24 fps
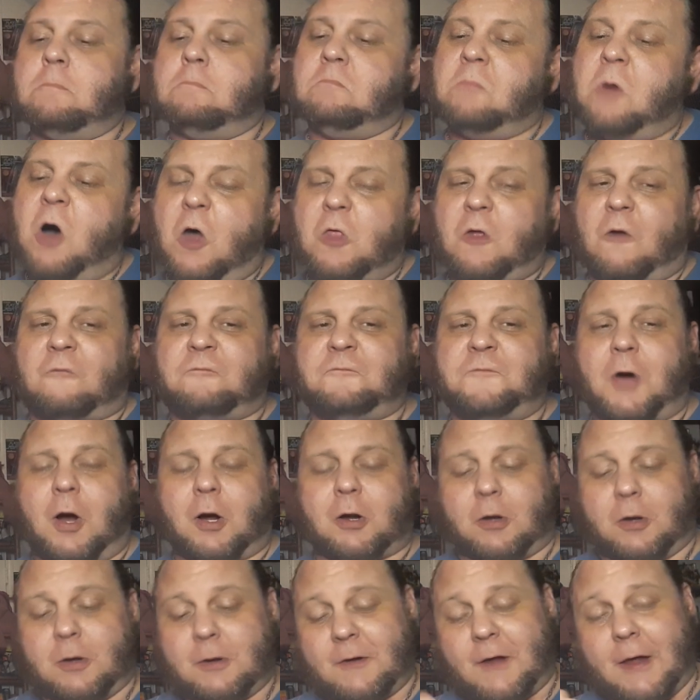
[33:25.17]

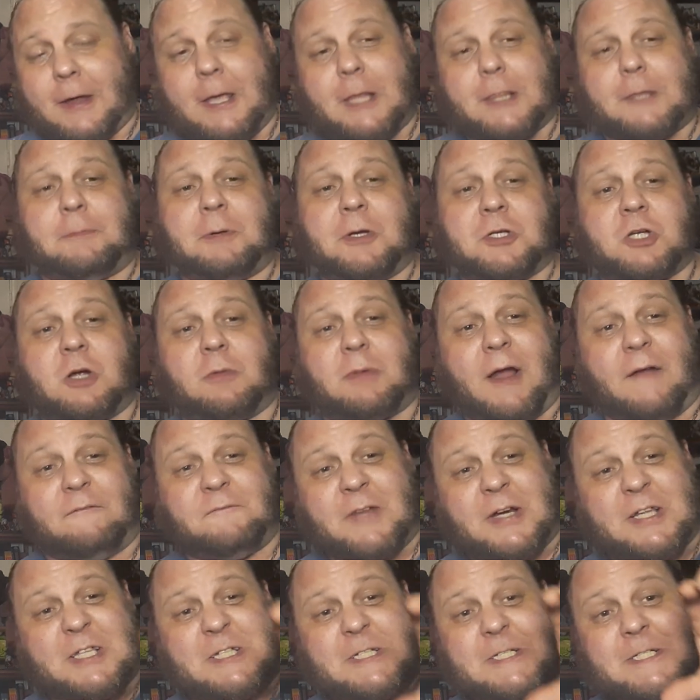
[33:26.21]
Motherfucker. I get the picture up and I
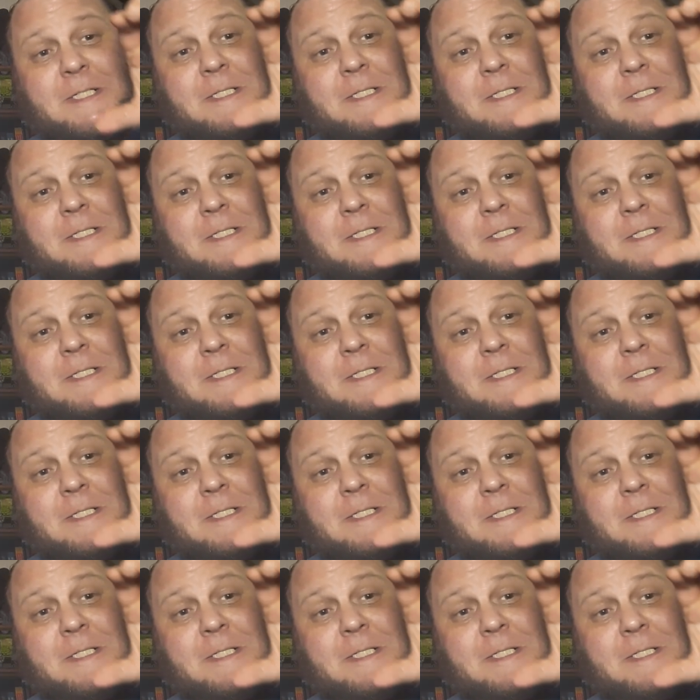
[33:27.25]
finally...